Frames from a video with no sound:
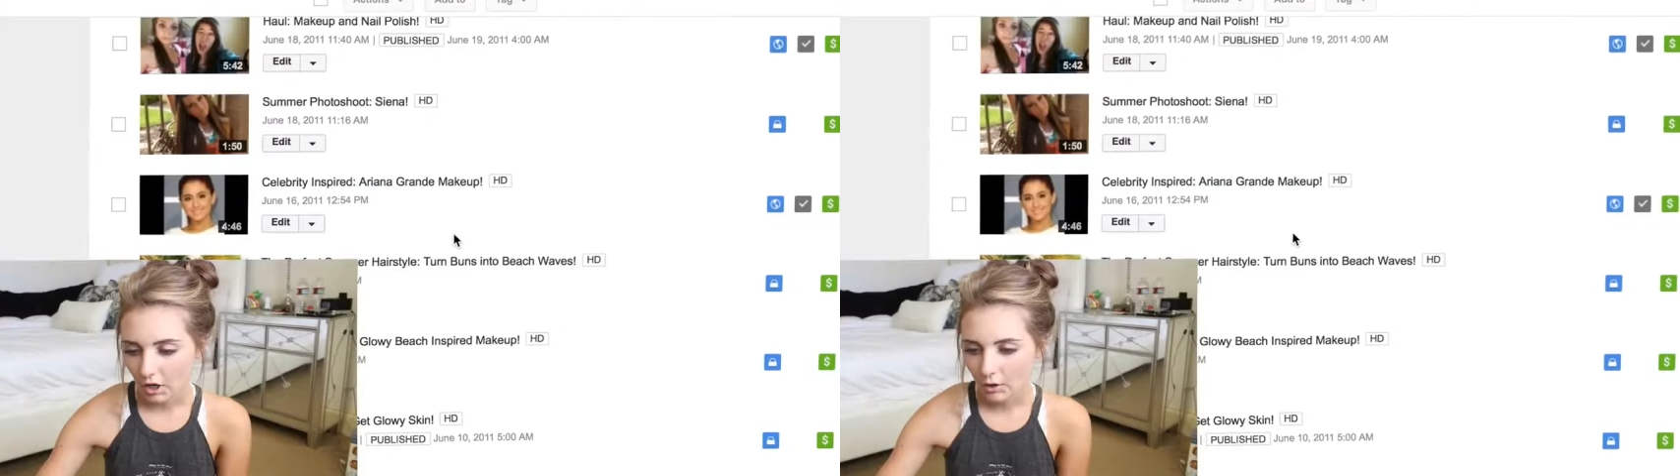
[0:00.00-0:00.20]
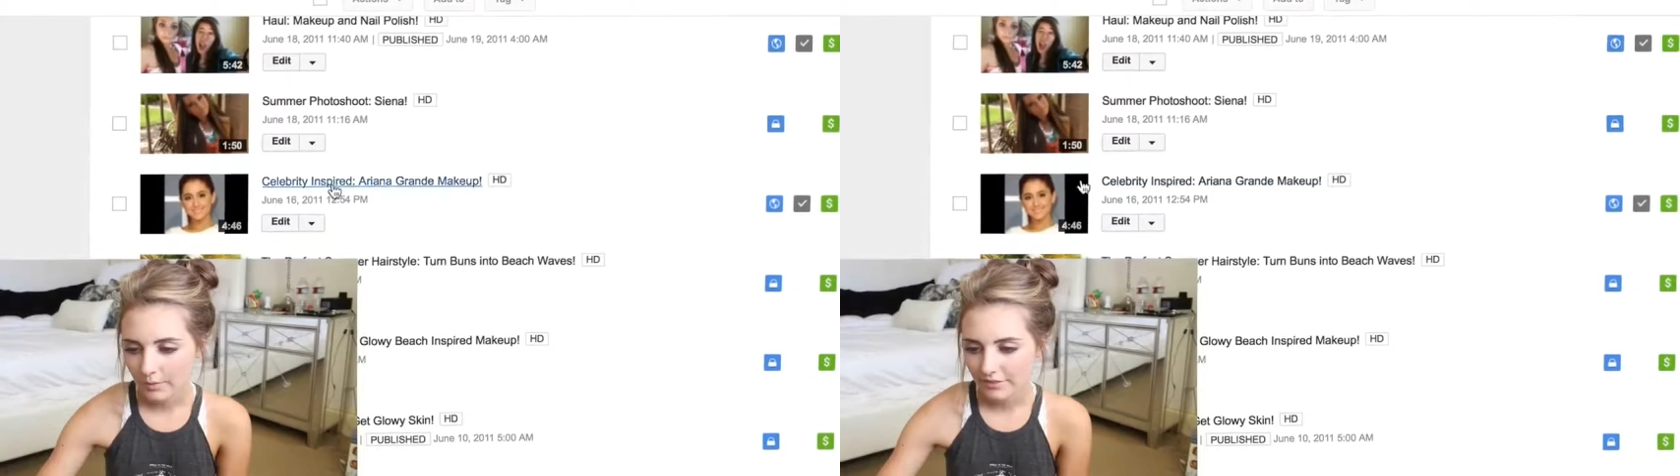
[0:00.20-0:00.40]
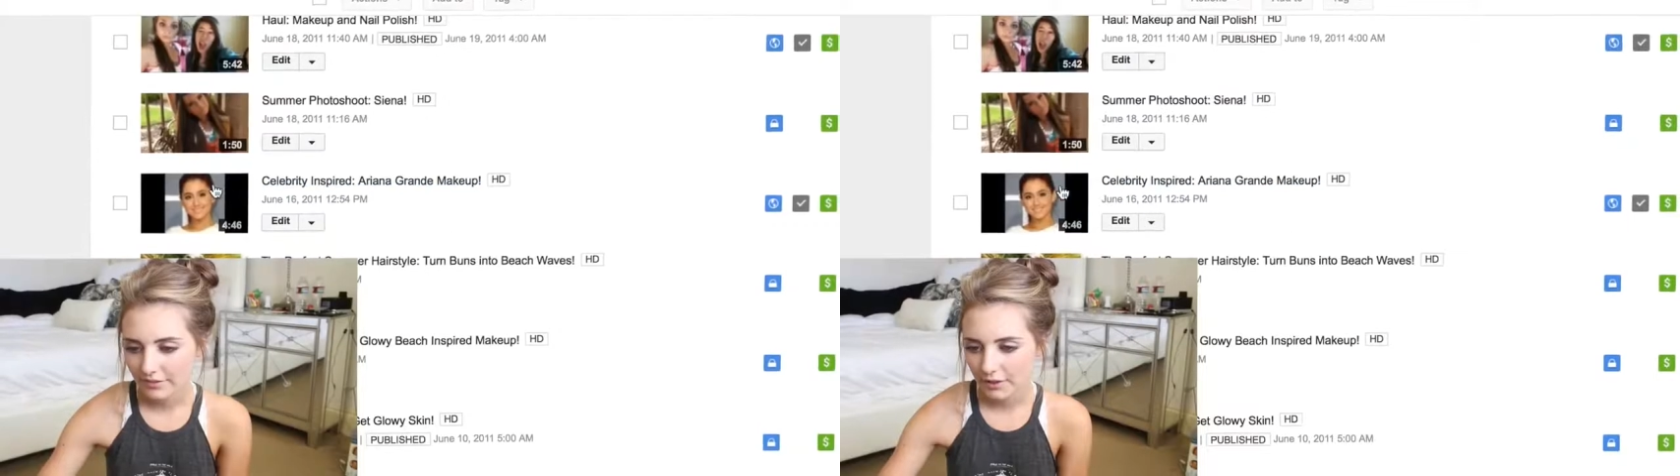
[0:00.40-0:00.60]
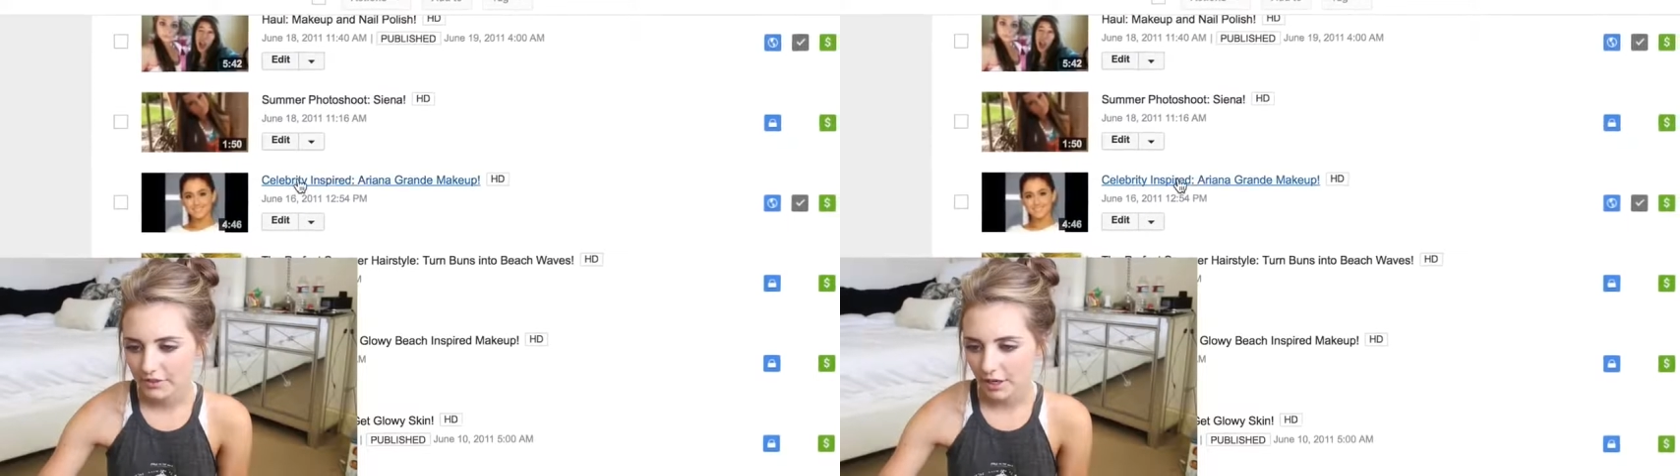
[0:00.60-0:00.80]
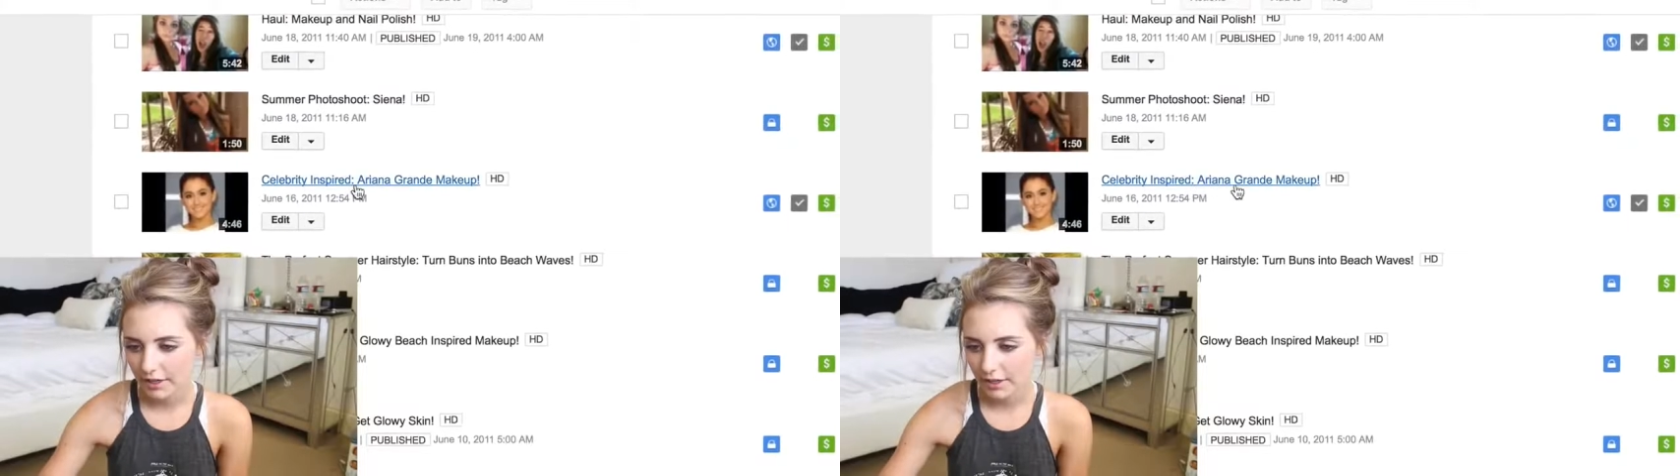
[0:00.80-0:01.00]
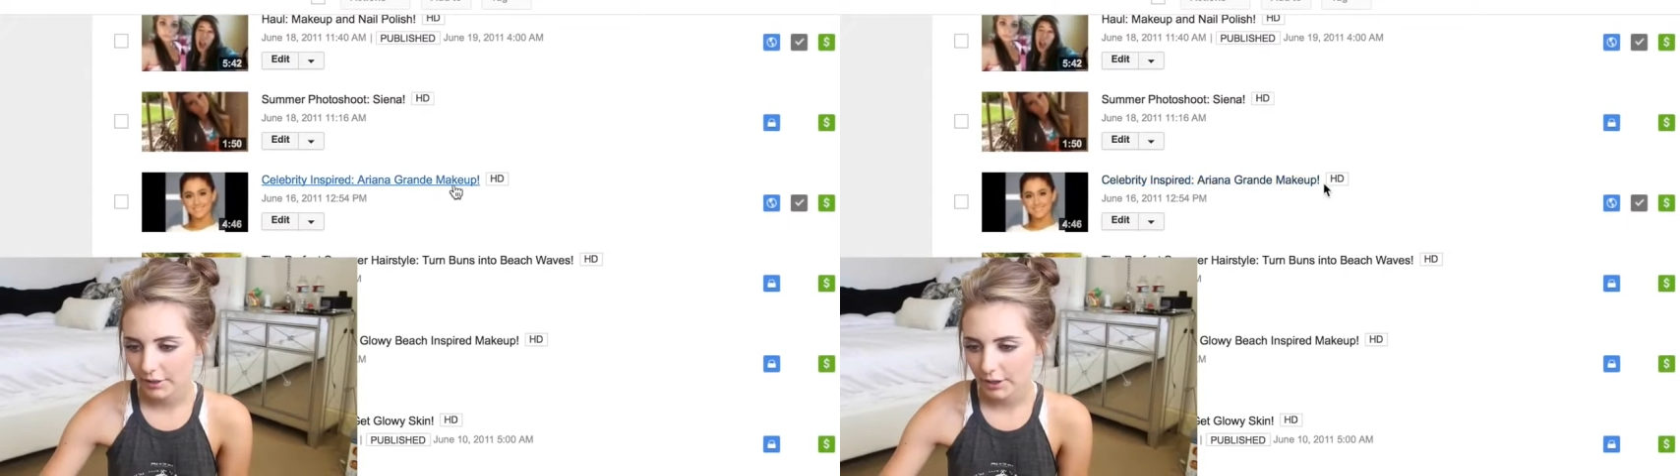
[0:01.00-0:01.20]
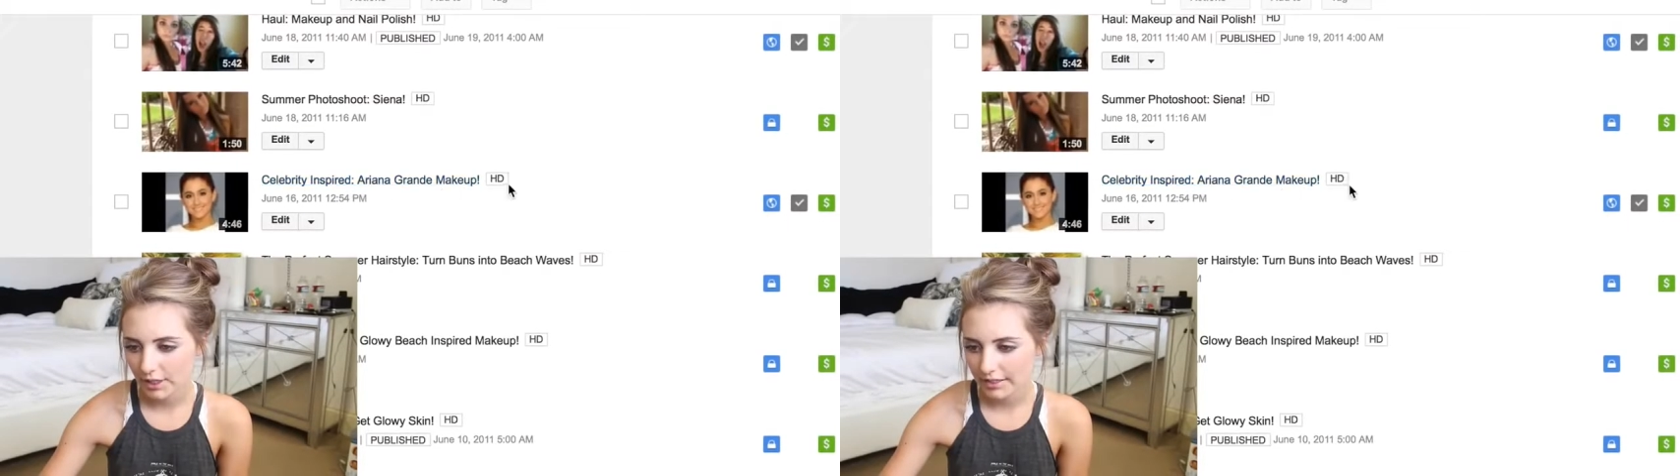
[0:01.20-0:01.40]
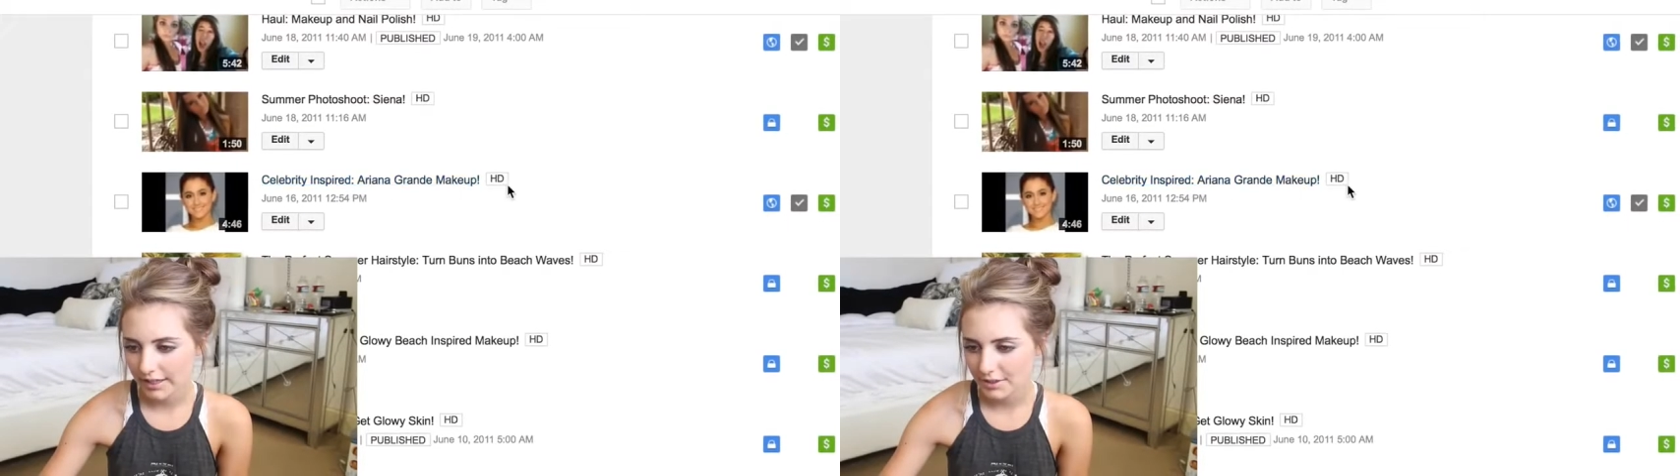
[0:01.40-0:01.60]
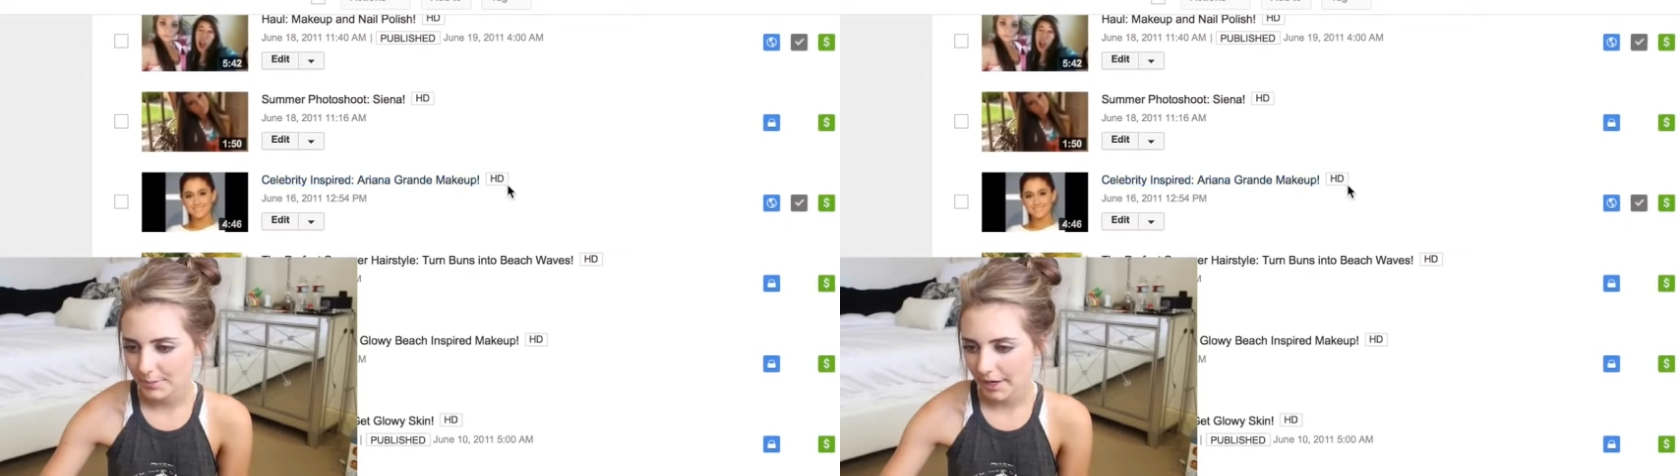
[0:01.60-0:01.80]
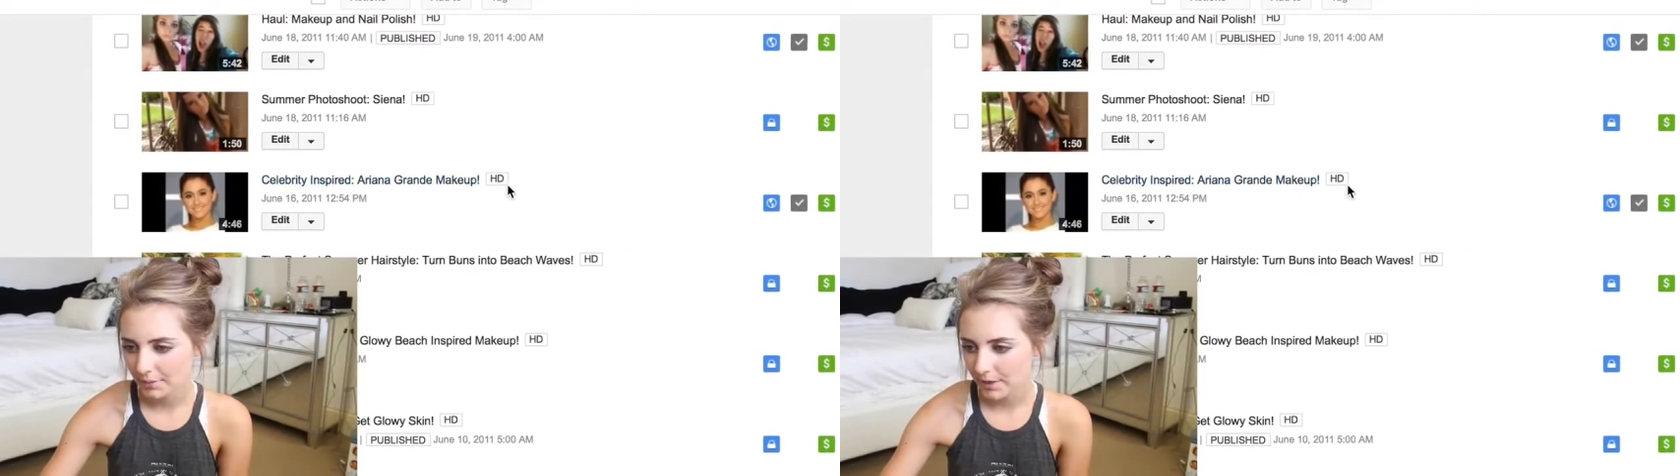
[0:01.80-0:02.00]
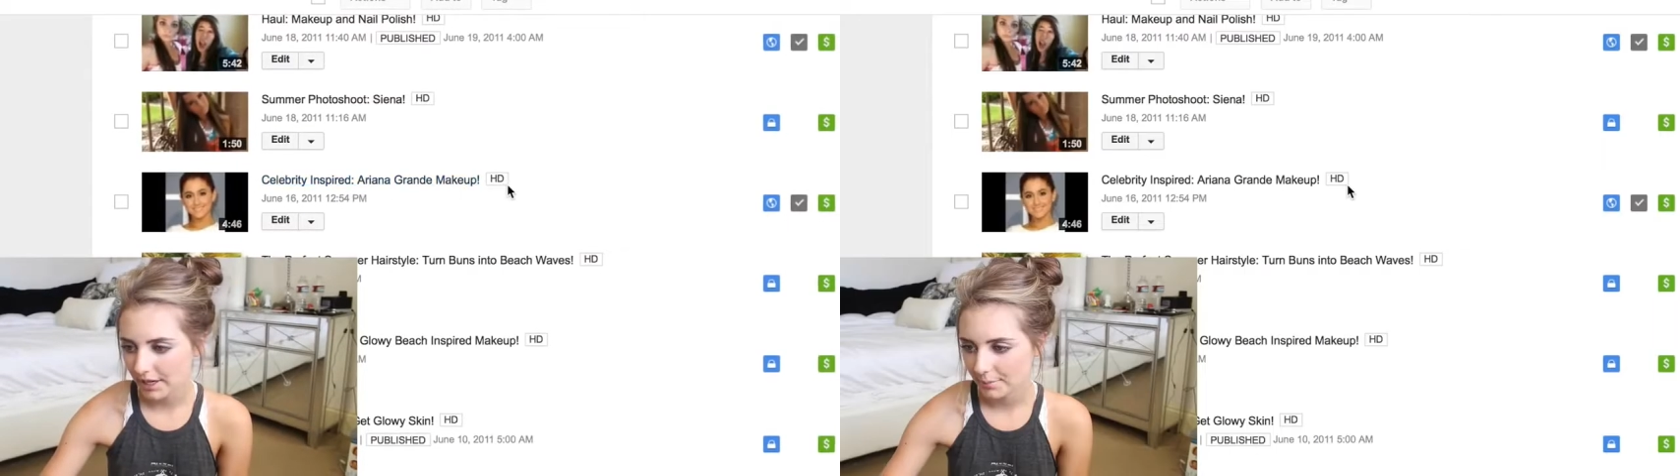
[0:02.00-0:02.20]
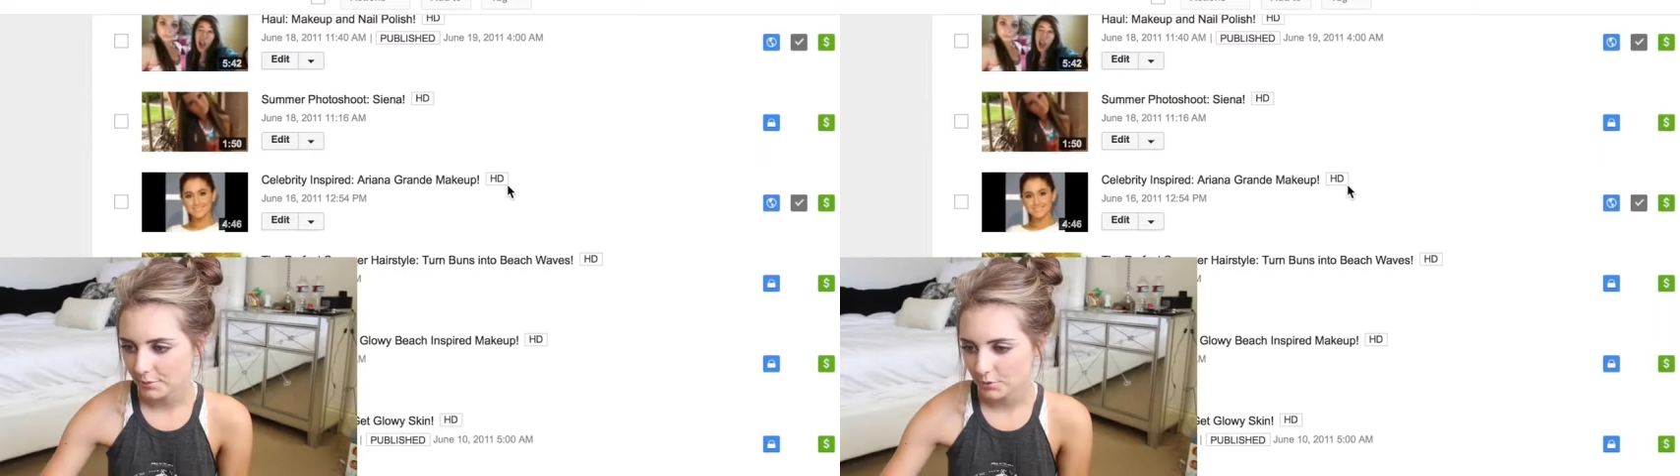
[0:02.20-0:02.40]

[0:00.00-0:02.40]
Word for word: Oh, my first Ariana Grande inspired makeup